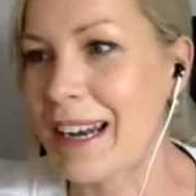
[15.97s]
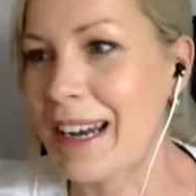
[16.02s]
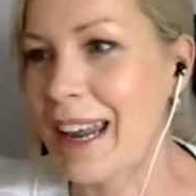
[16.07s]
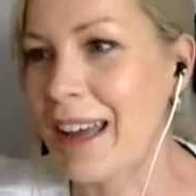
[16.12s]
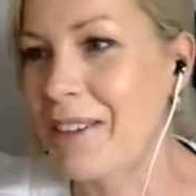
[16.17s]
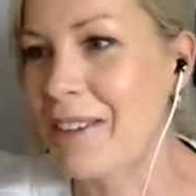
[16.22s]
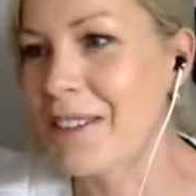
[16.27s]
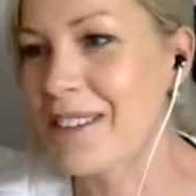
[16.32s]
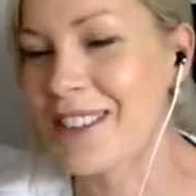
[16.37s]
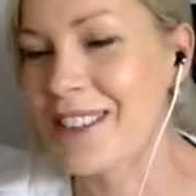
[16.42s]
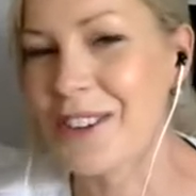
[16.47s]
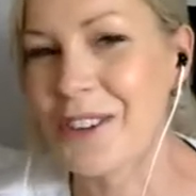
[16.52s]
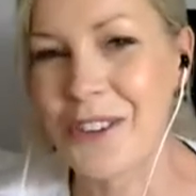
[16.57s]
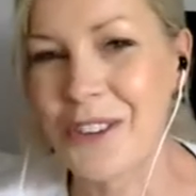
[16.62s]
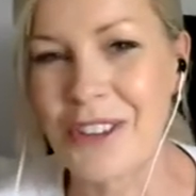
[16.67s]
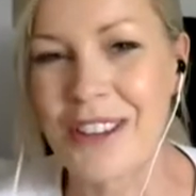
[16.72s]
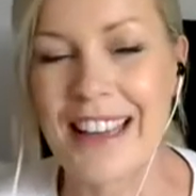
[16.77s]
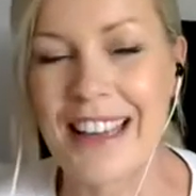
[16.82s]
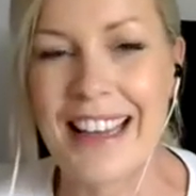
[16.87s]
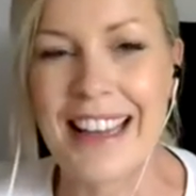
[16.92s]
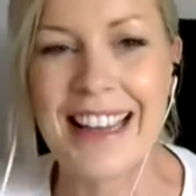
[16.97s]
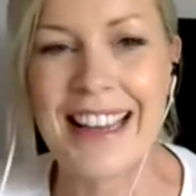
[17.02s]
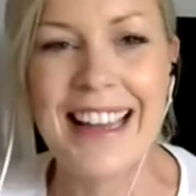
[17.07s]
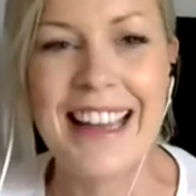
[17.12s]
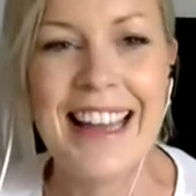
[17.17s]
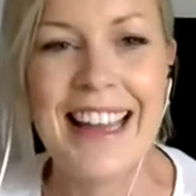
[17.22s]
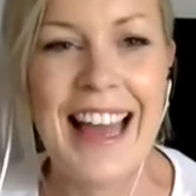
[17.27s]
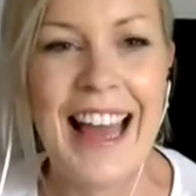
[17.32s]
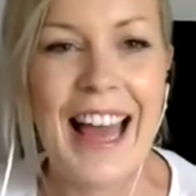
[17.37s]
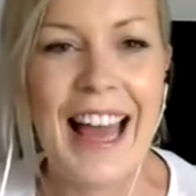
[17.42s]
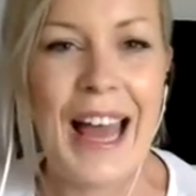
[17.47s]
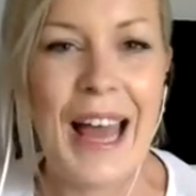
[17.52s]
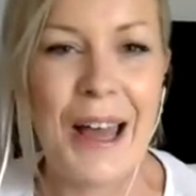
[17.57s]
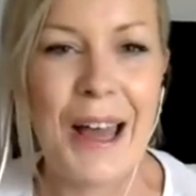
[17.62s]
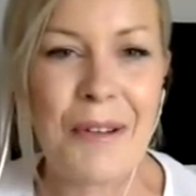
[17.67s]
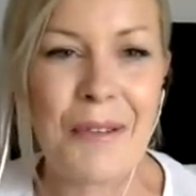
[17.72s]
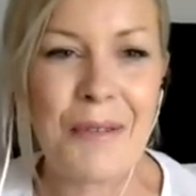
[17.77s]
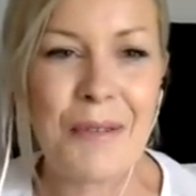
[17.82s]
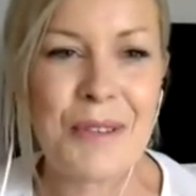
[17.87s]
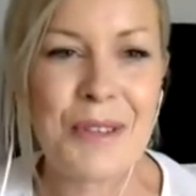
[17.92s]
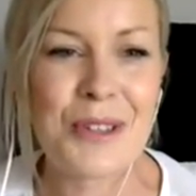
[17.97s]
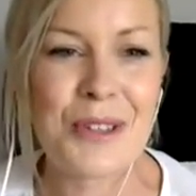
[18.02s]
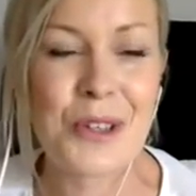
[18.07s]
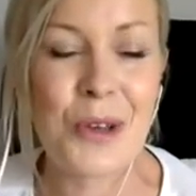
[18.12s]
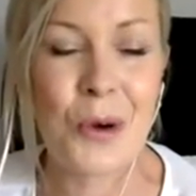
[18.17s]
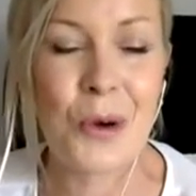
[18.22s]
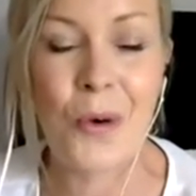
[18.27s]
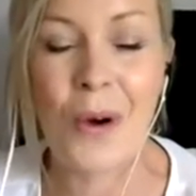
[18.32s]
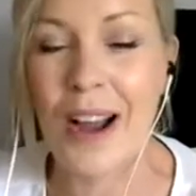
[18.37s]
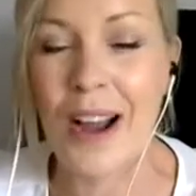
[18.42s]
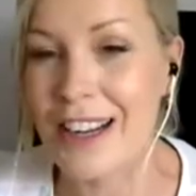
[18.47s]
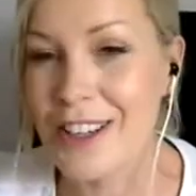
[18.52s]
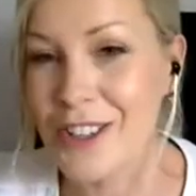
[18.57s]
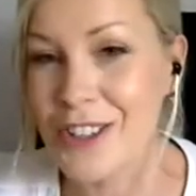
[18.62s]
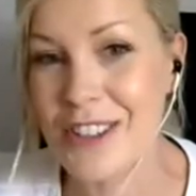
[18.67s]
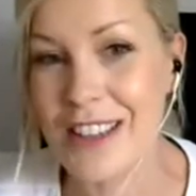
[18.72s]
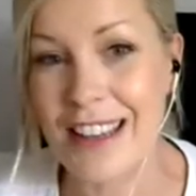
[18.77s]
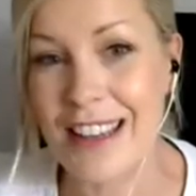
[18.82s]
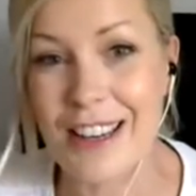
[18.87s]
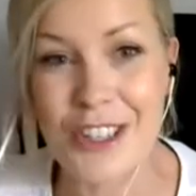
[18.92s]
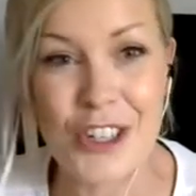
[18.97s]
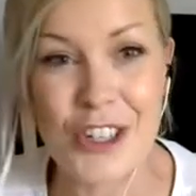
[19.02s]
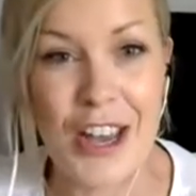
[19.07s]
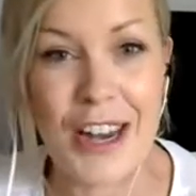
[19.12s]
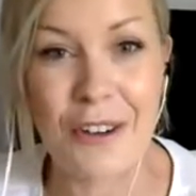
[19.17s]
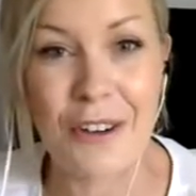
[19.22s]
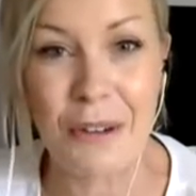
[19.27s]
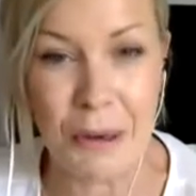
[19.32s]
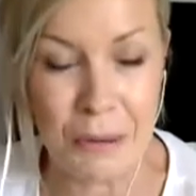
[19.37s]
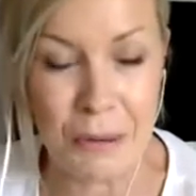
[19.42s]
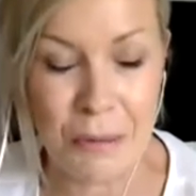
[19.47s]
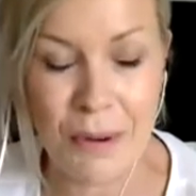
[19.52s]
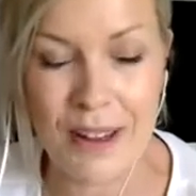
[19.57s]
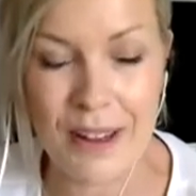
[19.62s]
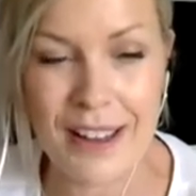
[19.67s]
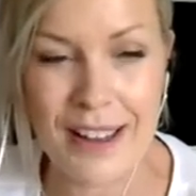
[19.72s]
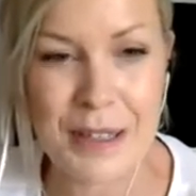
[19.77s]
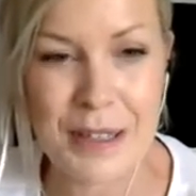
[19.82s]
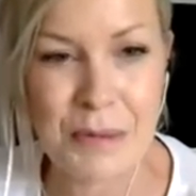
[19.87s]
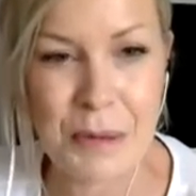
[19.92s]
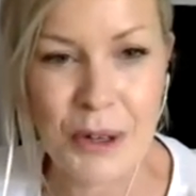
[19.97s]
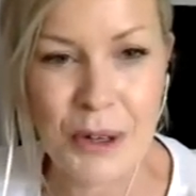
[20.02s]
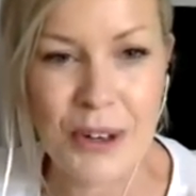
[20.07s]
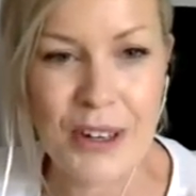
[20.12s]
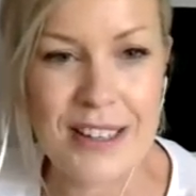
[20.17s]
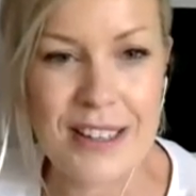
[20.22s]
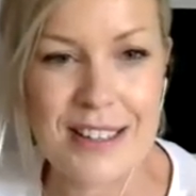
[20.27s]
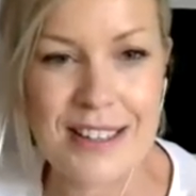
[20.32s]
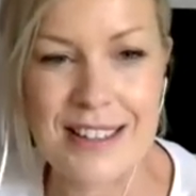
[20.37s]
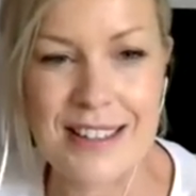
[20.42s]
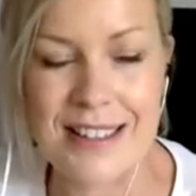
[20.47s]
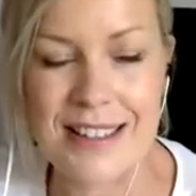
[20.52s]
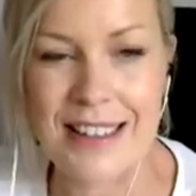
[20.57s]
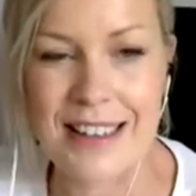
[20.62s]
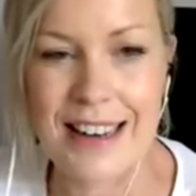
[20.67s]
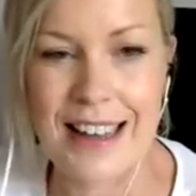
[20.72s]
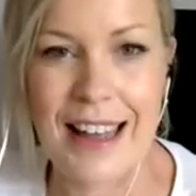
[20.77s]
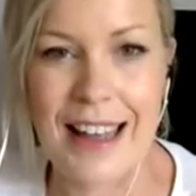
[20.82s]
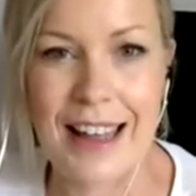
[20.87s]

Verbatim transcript: now is another thing. Um, so I'll just kind of chat about my experiences and,